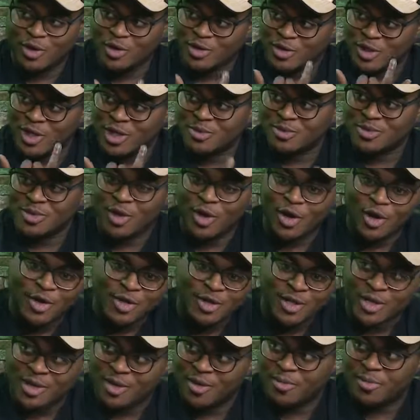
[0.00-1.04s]
James
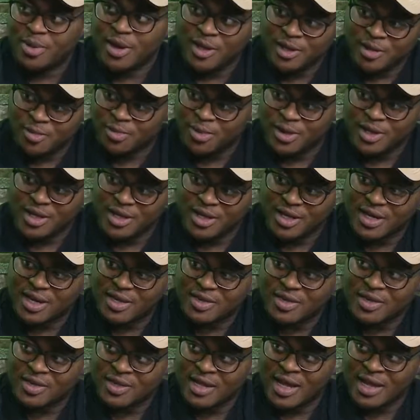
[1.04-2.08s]
Harden, and Capella play
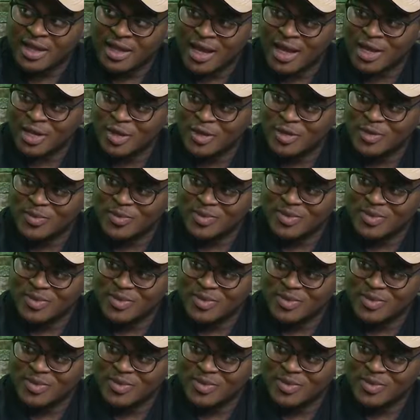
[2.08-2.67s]
together in that lineup.